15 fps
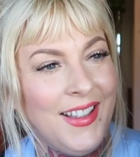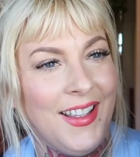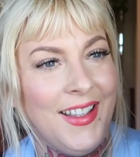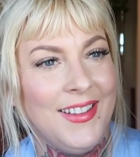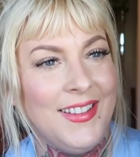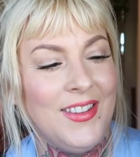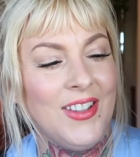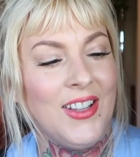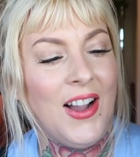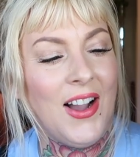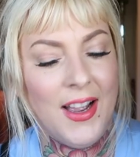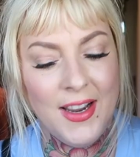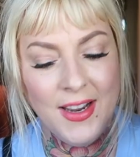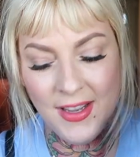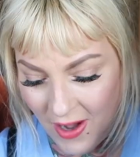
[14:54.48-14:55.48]
and the
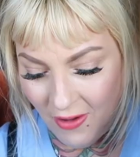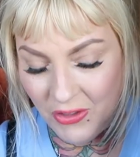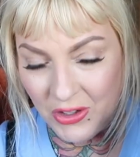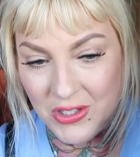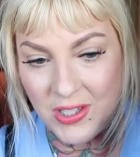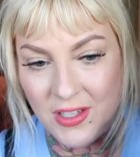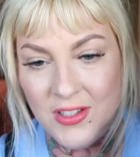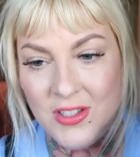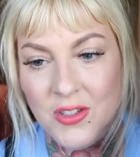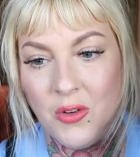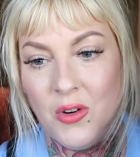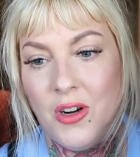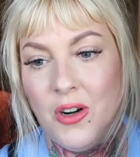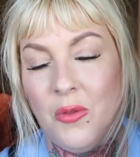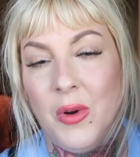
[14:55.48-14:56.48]
guy of the tea
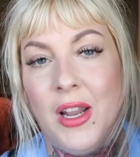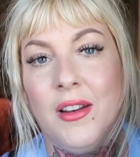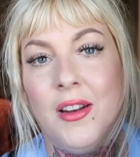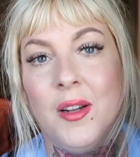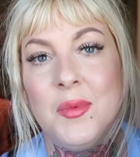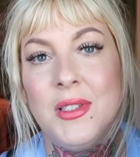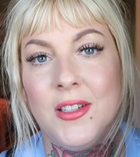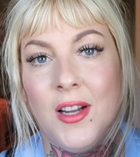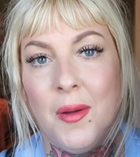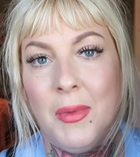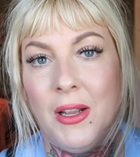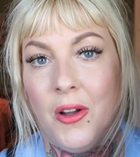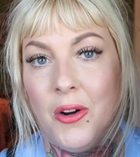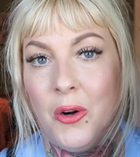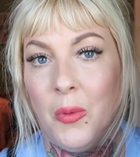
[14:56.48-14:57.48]
store, we ended up
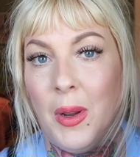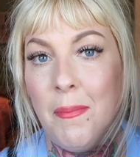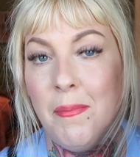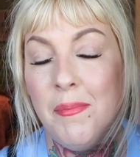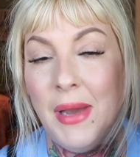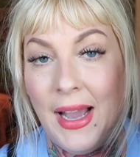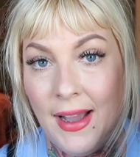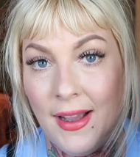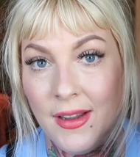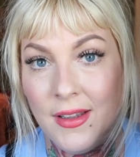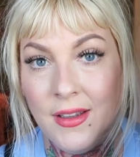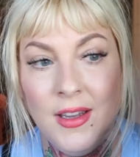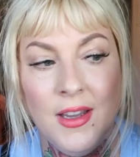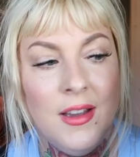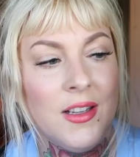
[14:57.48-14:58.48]
stopping on our way
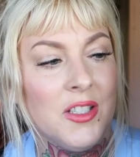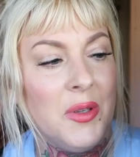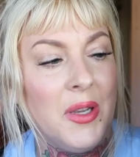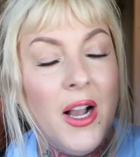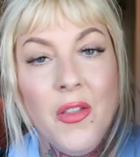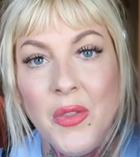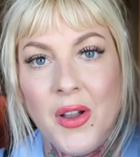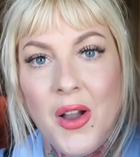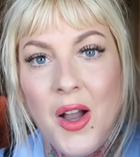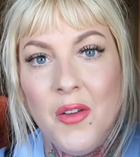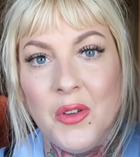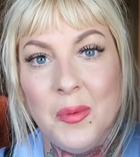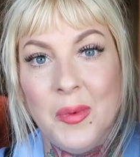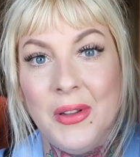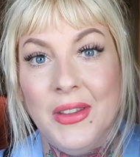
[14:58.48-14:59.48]
back because we got the
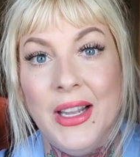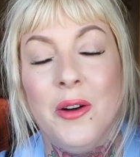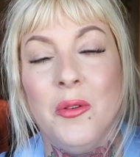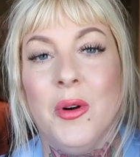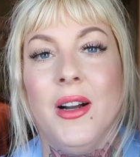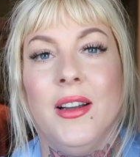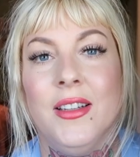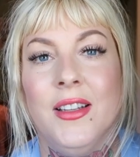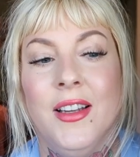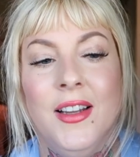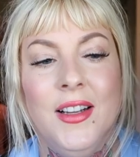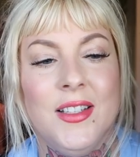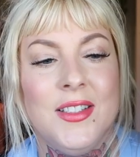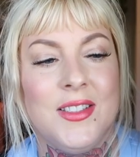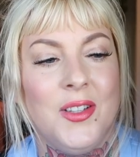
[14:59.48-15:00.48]
kava, but now what?
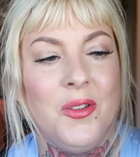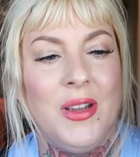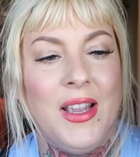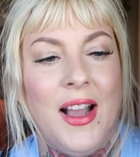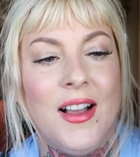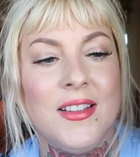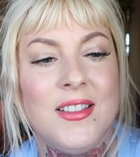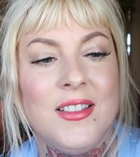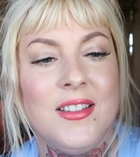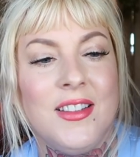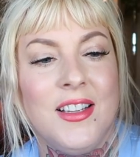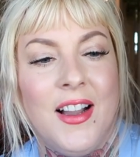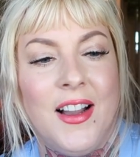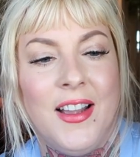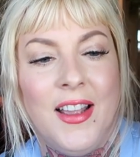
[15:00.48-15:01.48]
So we asked
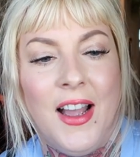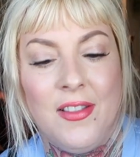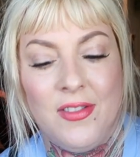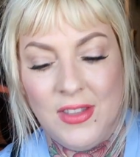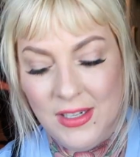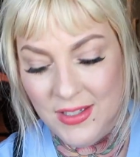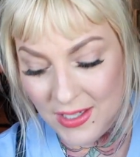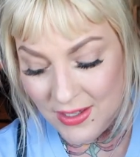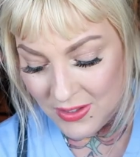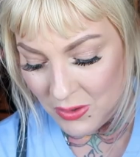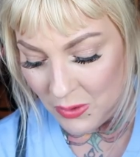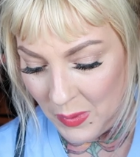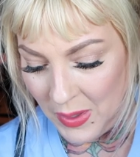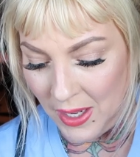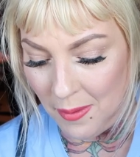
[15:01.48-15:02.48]
the guy at the tea
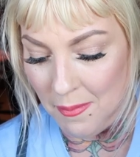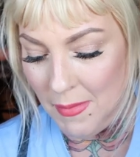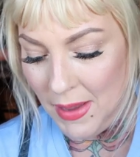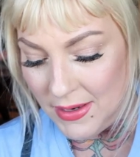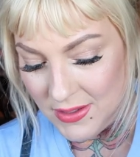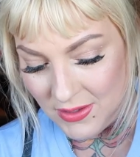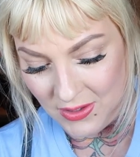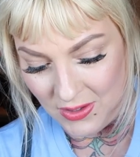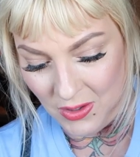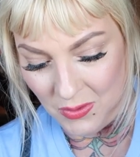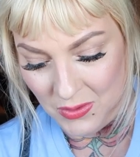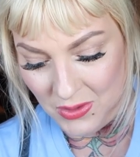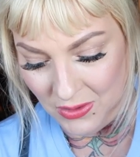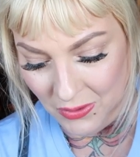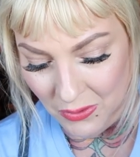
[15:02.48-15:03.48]
we had meant to go
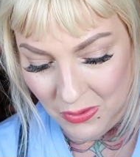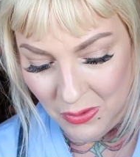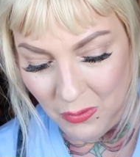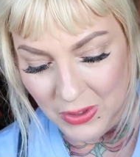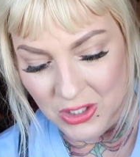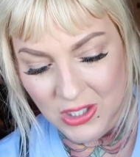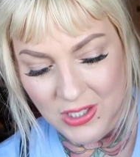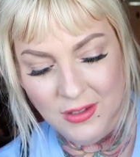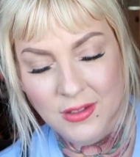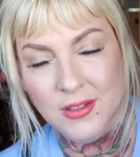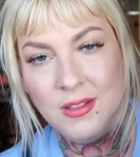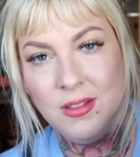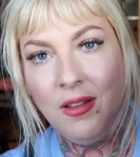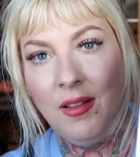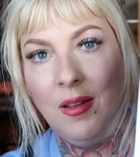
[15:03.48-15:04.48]
to, which
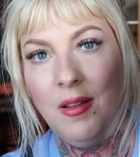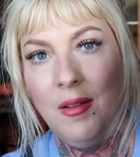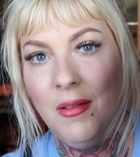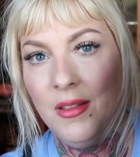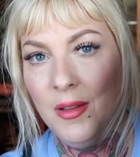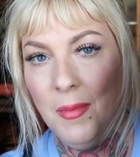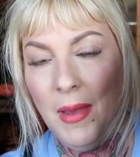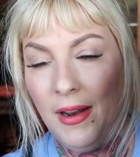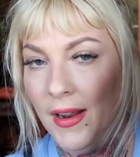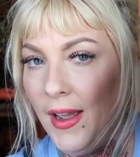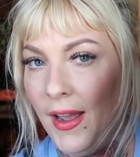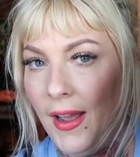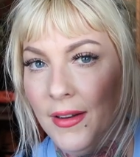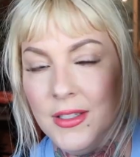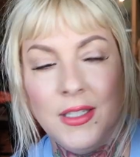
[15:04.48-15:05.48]
is the Mad
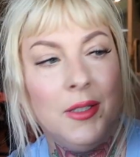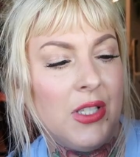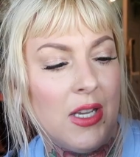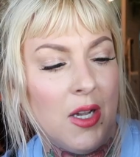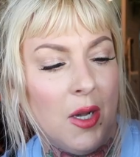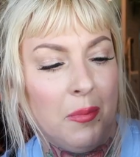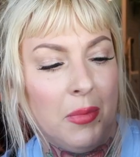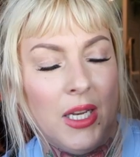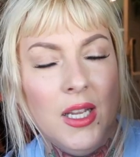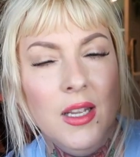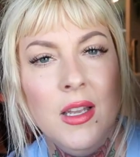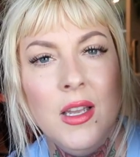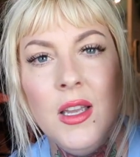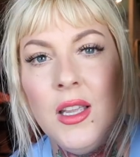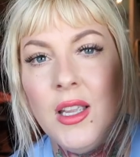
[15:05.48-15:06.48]
Hat Tea
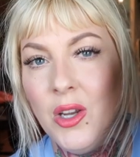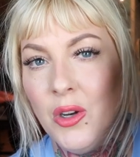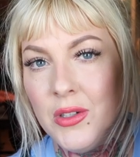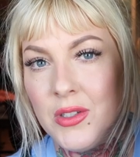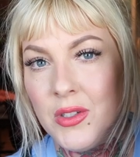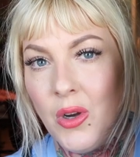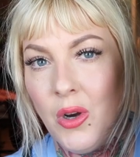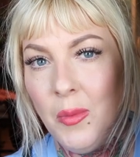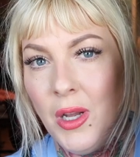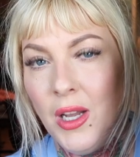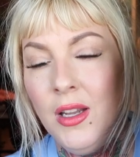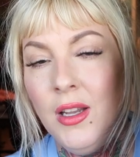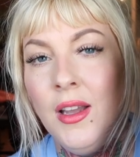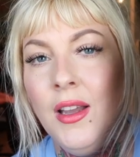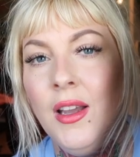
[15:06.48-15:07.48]
Company here in
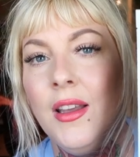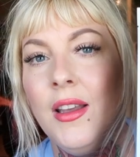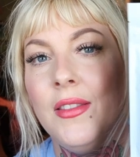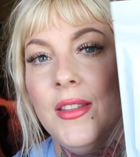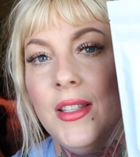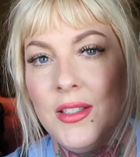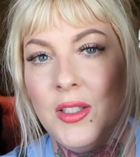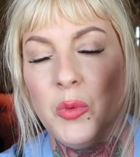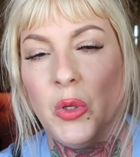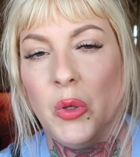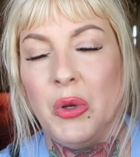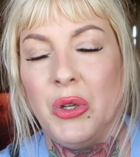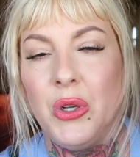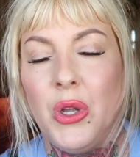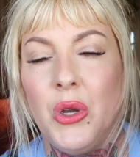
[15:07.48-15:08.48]
Tacoma. This is where we
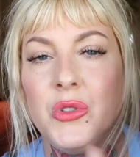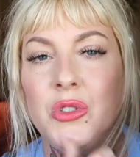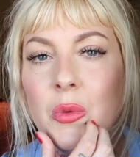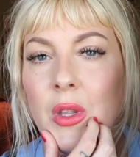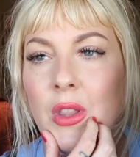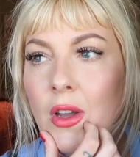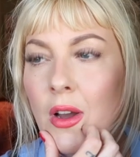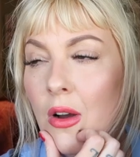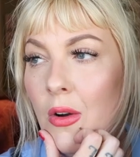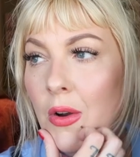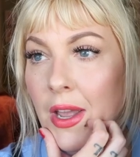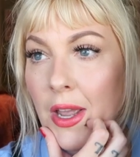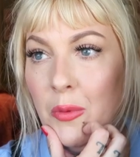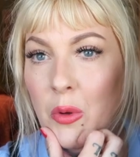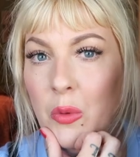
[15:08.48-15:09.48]
wanted to go. So we thought,
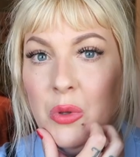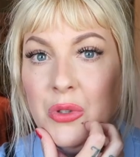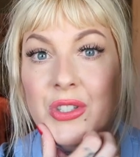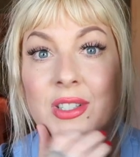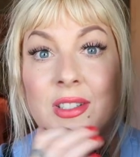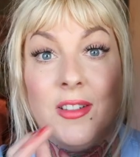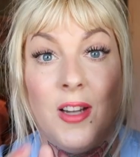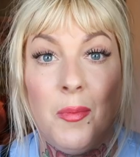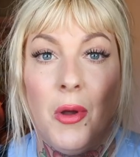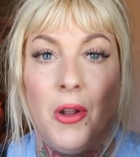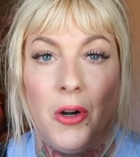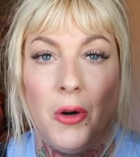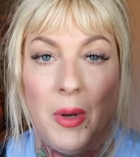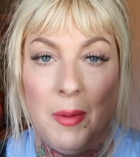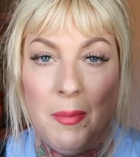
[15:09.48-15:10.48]
okay, well, we'll just stop on
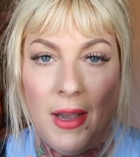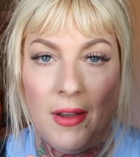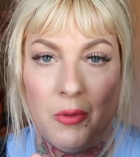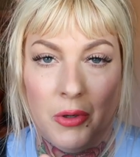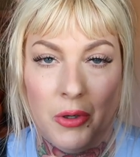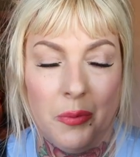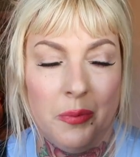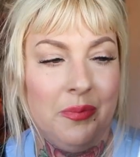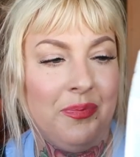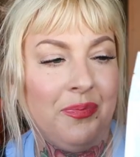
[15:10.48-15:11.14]
our way back through.